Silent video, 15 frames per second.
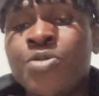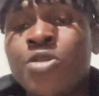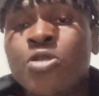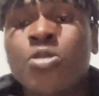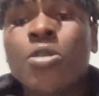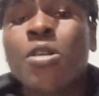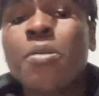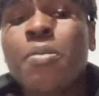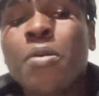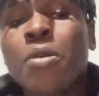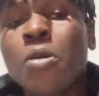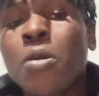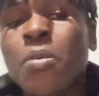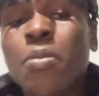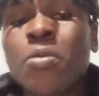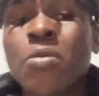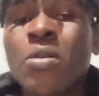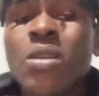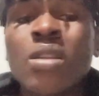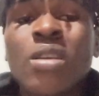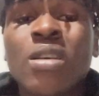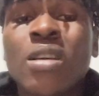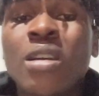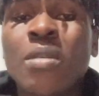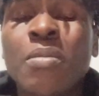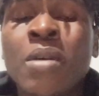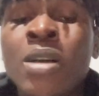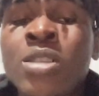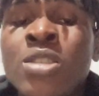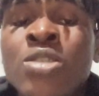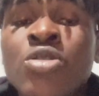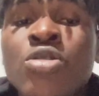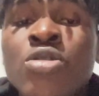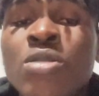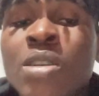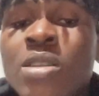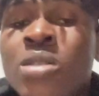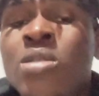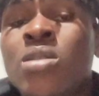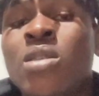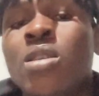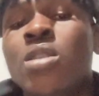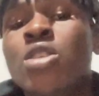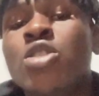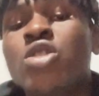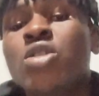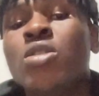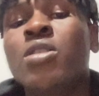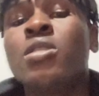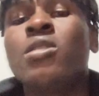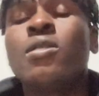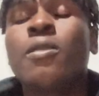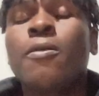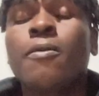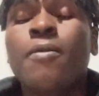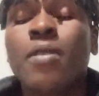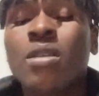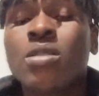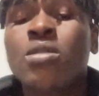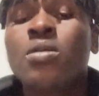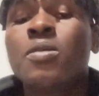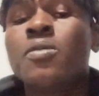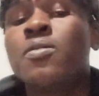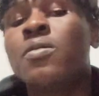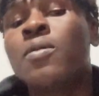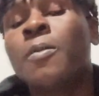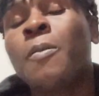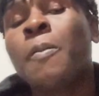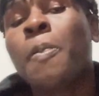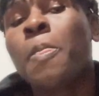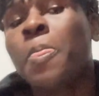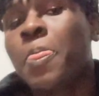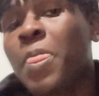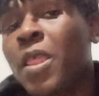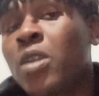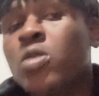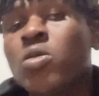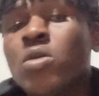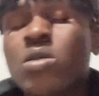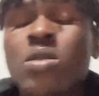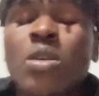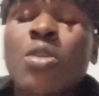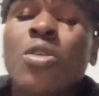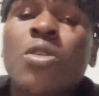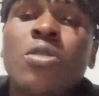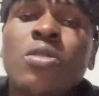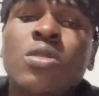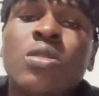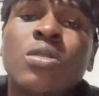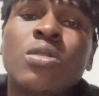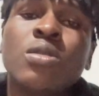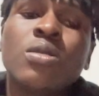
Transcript: to keeping up with emerging threats and ensuring effective network security.